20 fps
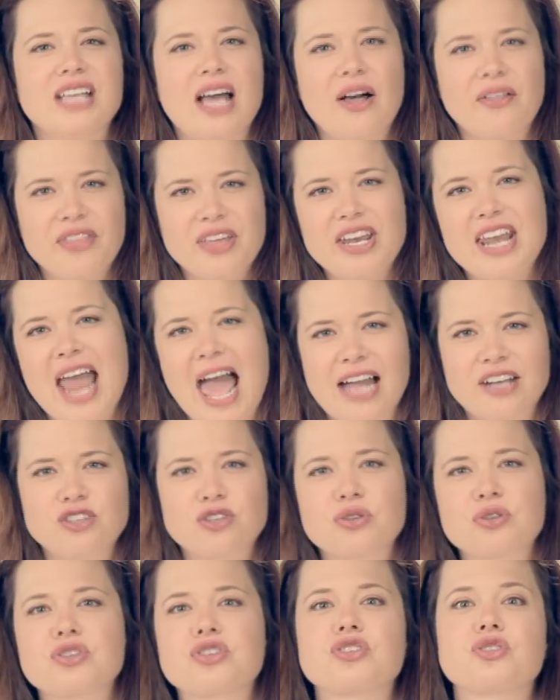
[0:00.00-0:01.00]
out the
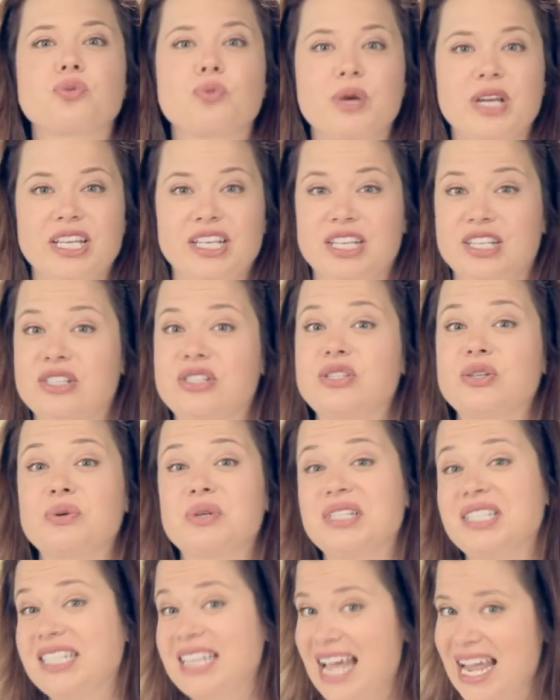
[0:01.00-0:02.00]
natural sweetness, so
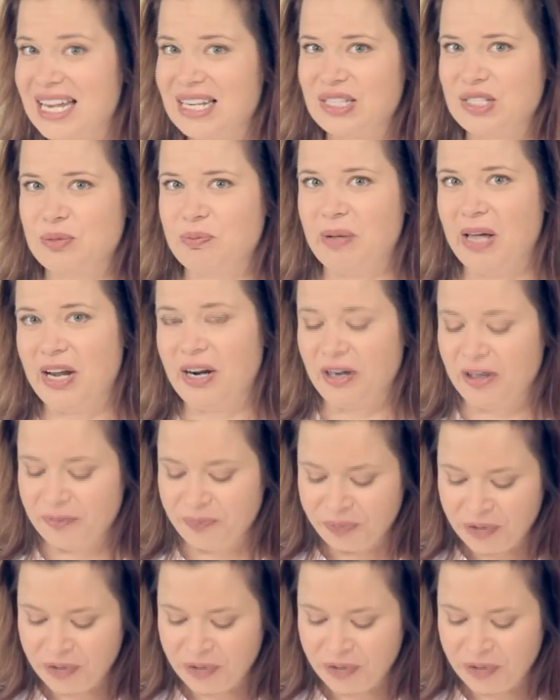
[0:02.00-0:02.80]
it tastes better.